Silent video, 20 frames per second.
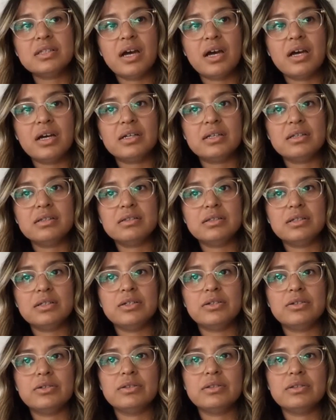that, you
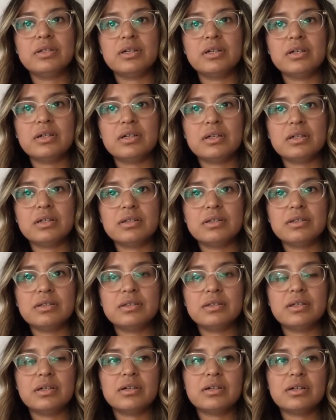know, there,
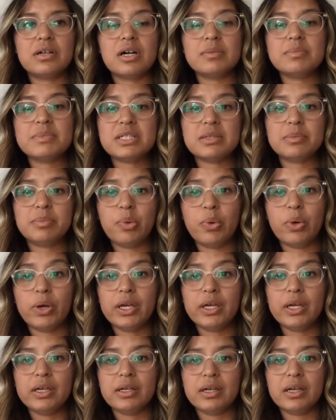there comes a
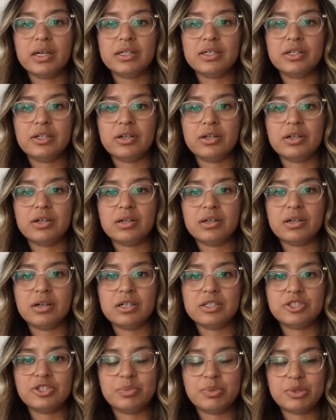point in your
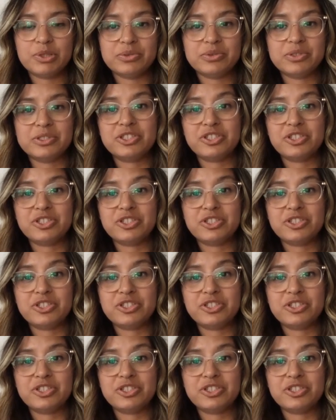entrepreneur